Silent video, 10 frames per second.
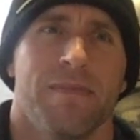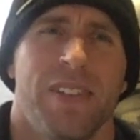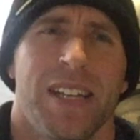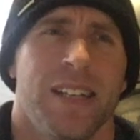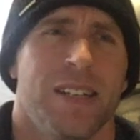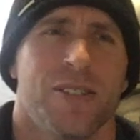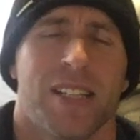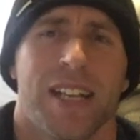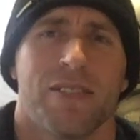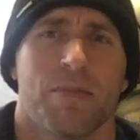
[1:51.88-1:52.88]
videos,
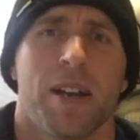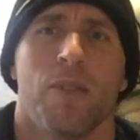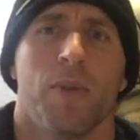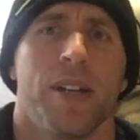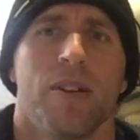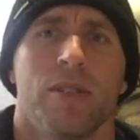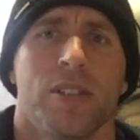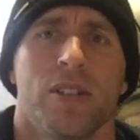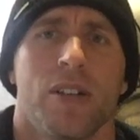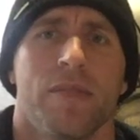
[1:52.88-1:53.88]
they have some kind of window
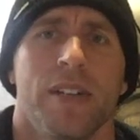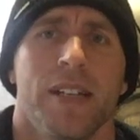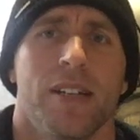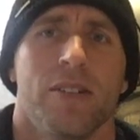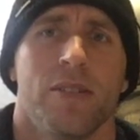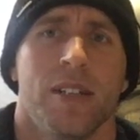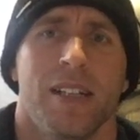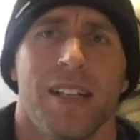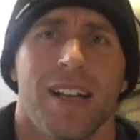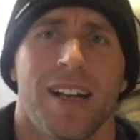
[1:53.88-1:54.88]
install video.
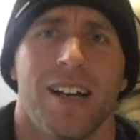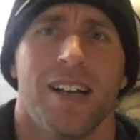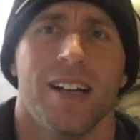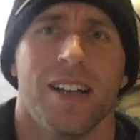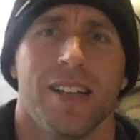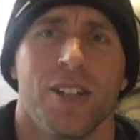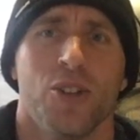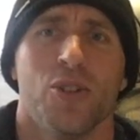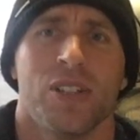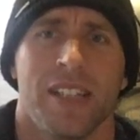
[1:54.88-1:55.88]

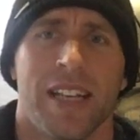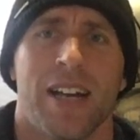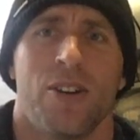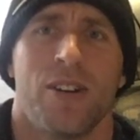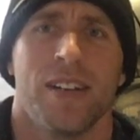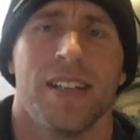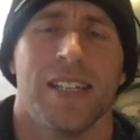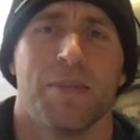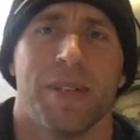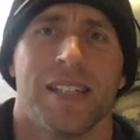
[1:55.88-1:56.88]
You'll see how hard it
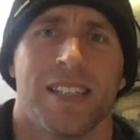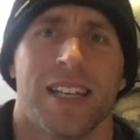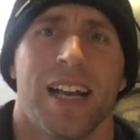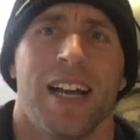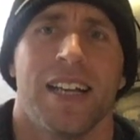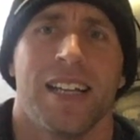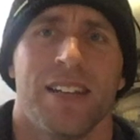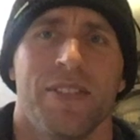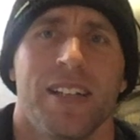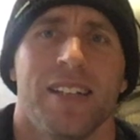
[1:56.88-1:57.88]
is because the guy
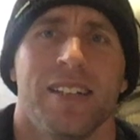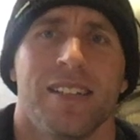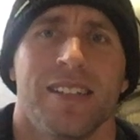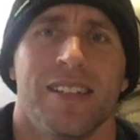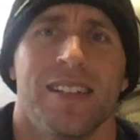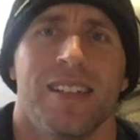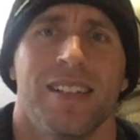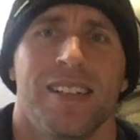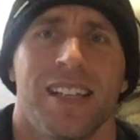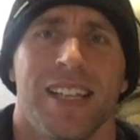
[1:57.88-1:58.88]
giving
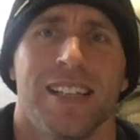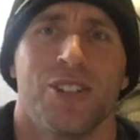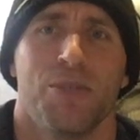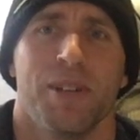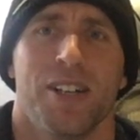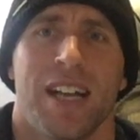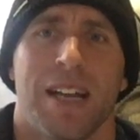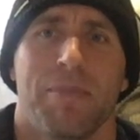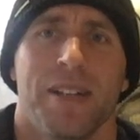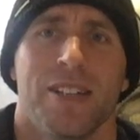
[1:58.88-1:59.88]
the thing that should be all
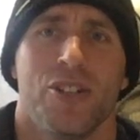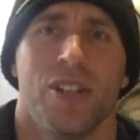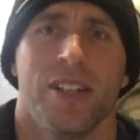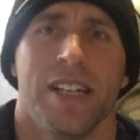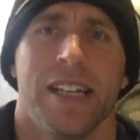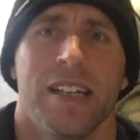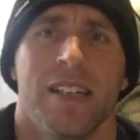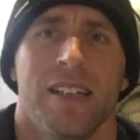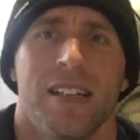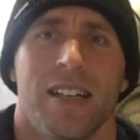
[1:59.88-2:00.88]
happy and cheery,
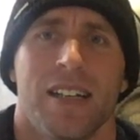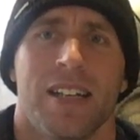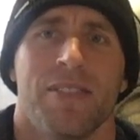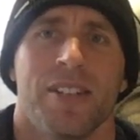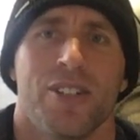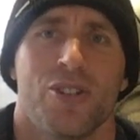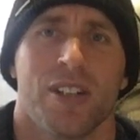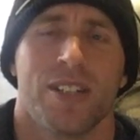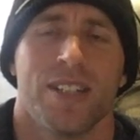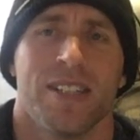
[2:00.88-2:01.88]
giving
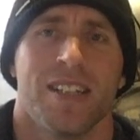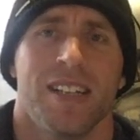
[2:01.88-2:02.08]
instructions,